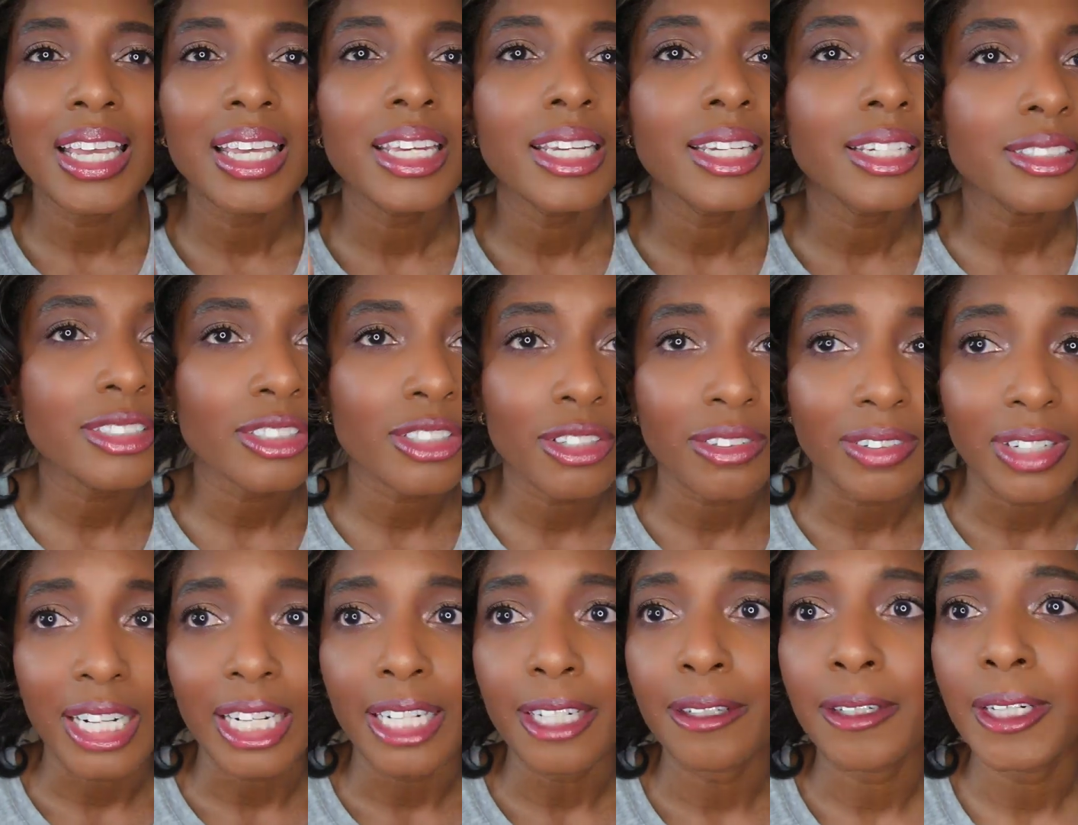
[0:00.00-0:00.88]
It's all
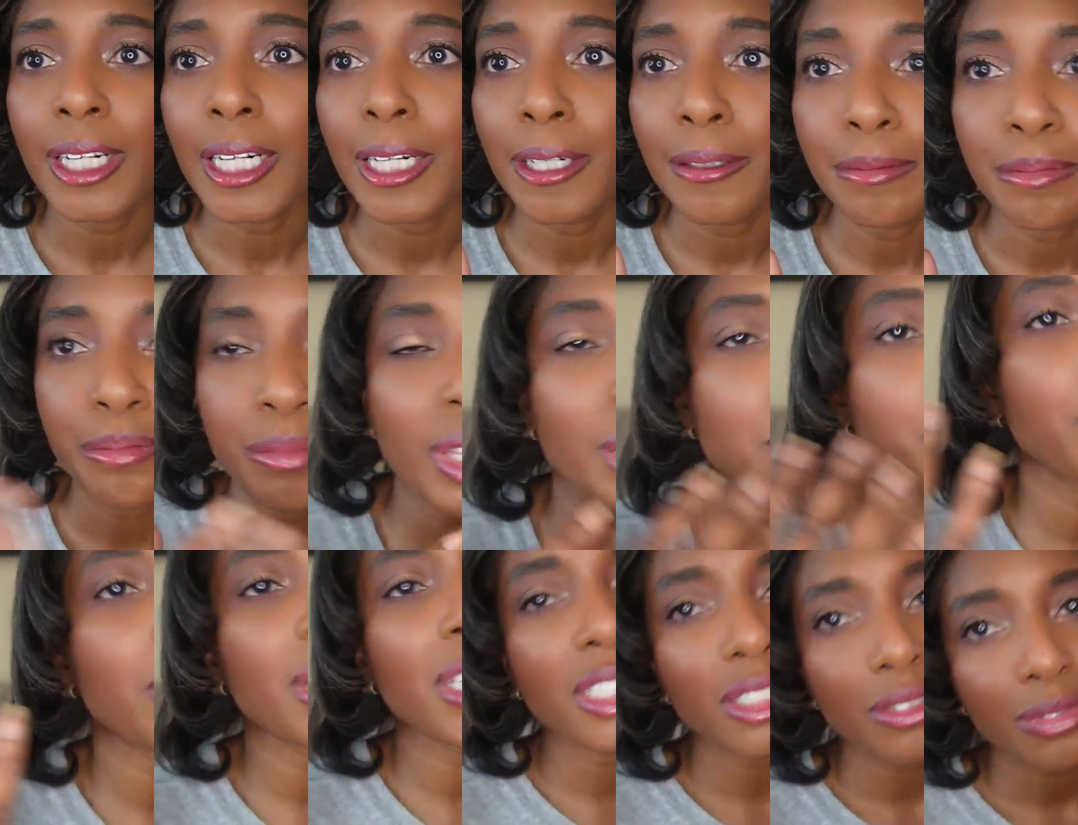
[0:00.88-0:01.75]
right. It
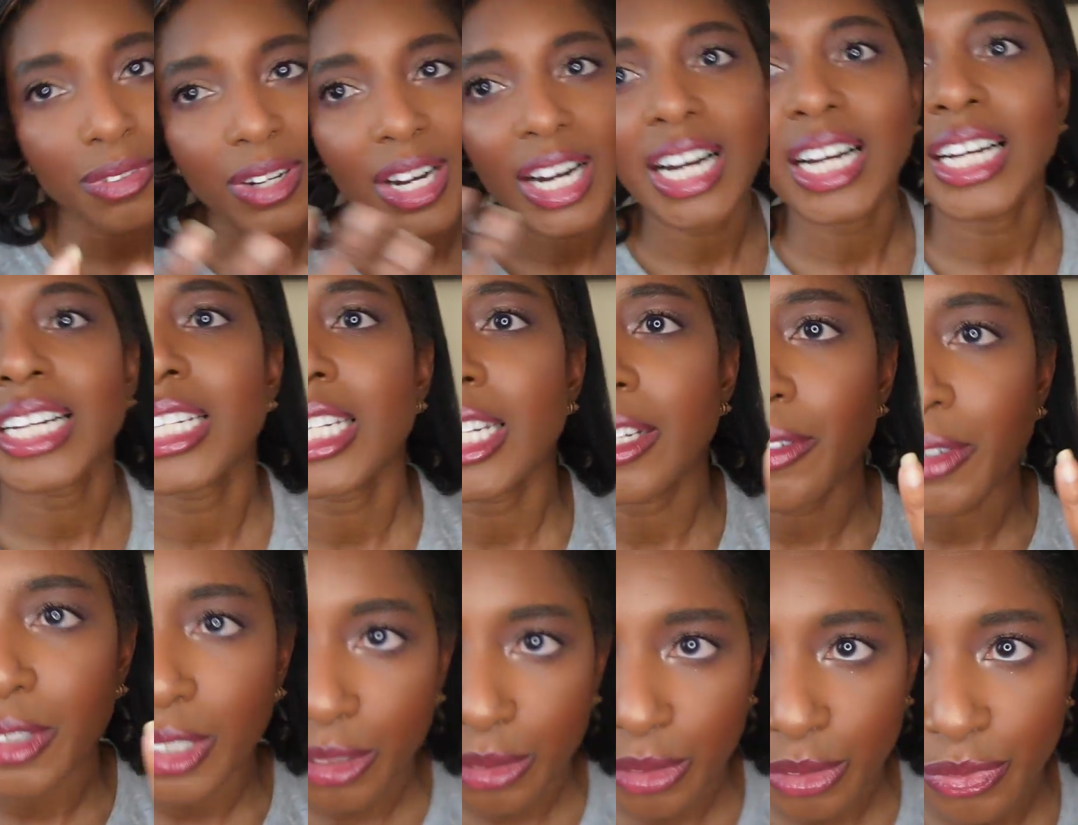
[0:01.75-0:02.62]
blends fine.
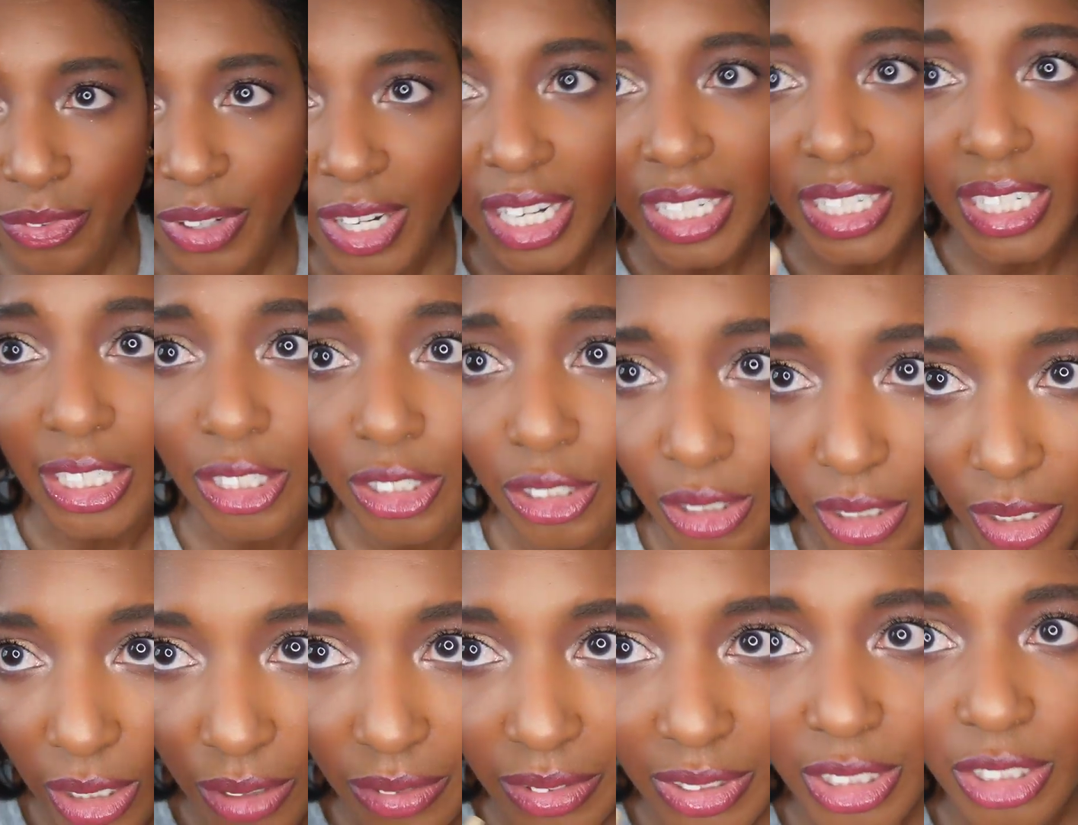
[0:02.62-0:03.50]
Everything was fine. I
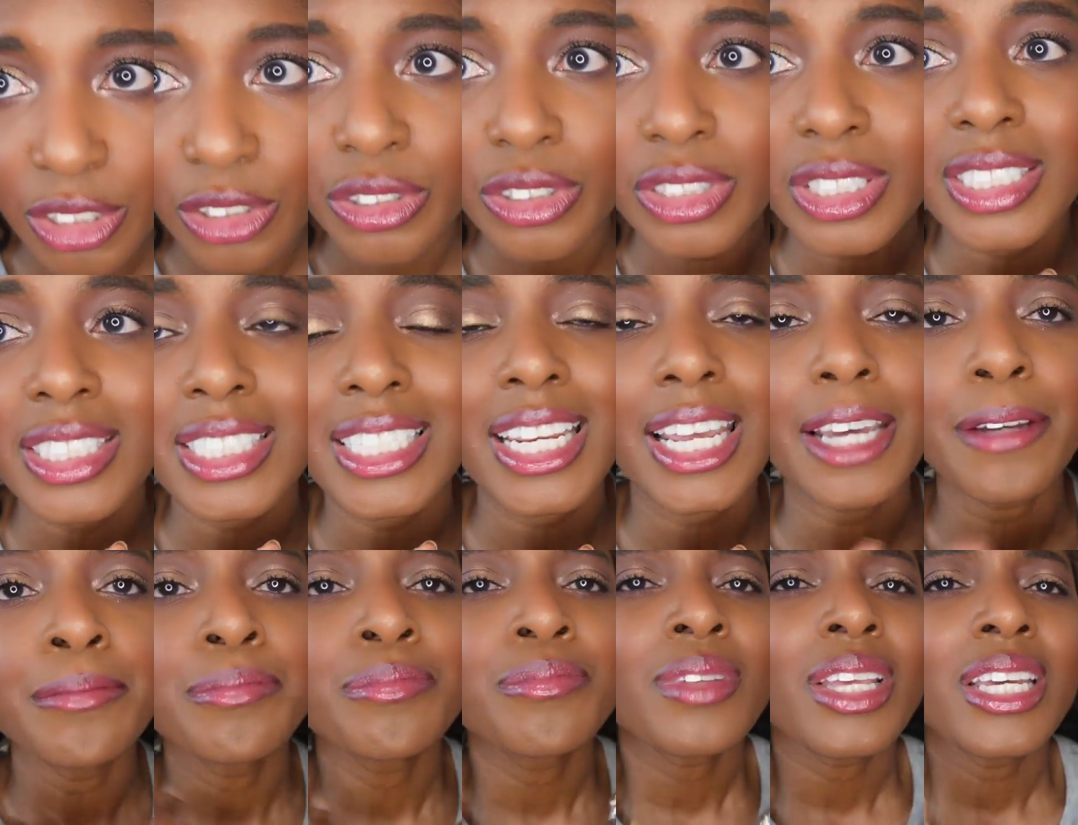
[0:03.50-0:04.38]
obviously used it
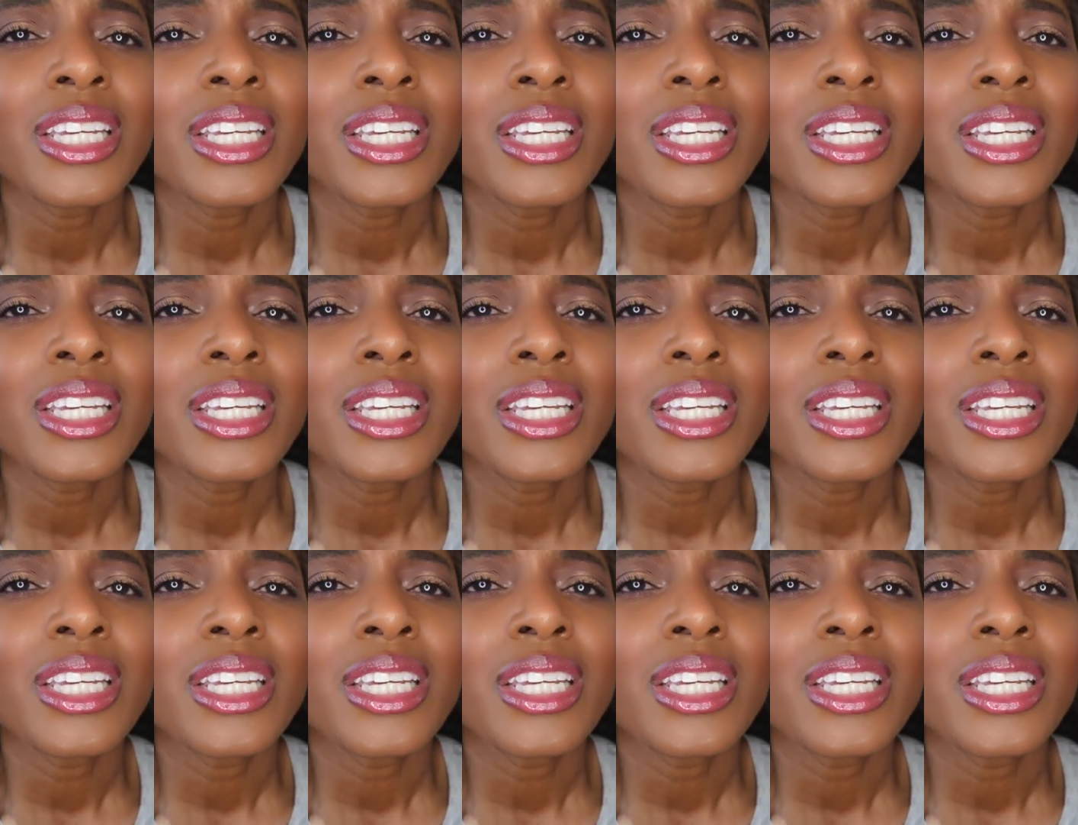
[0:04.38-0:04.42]
today.